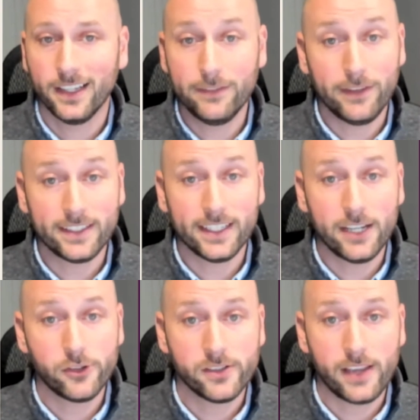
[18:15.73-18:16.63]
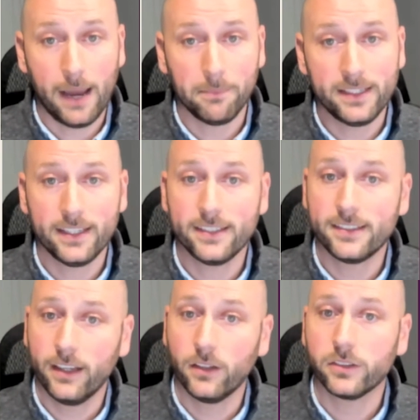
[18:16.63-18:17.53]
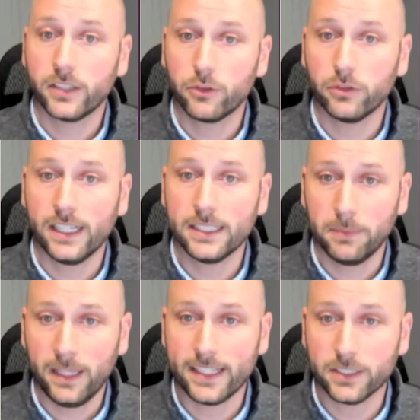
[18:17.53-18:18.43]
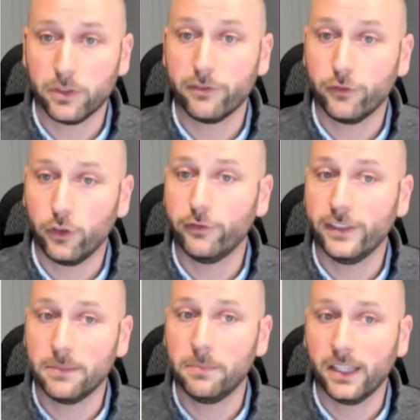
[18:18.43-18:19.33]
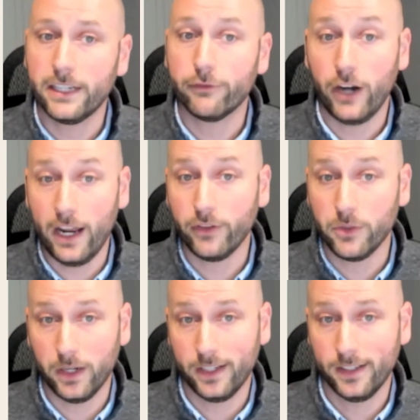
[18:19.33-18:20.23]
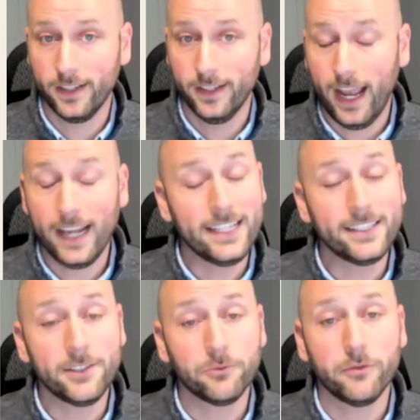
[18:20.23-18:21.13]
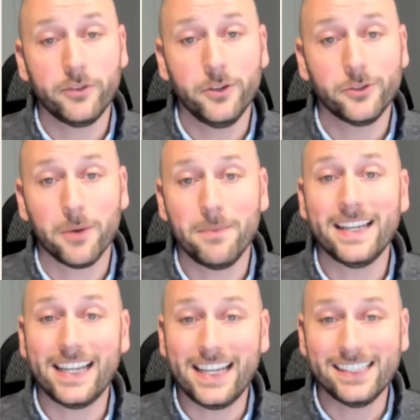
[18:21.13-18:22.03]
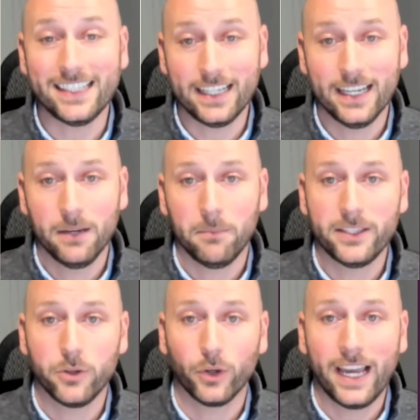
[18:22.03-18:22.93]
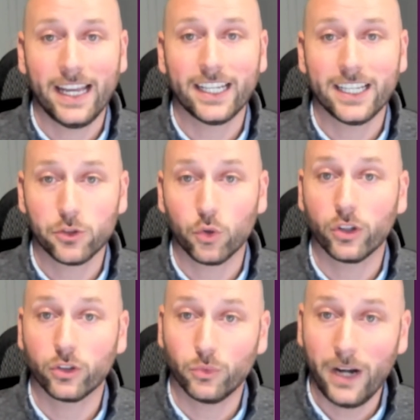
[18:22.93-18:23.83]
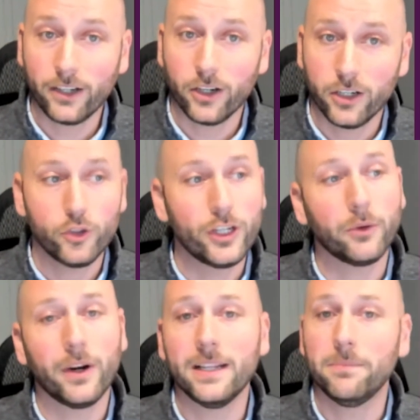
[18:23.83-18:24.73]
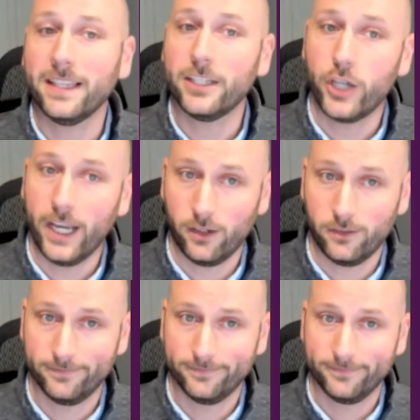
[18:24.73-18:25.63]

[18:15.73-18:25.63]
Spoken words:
Investigations happen in a single centralized place with full visibility for everyone, and incident reviews are made easy by the organic historical record generated by the channel.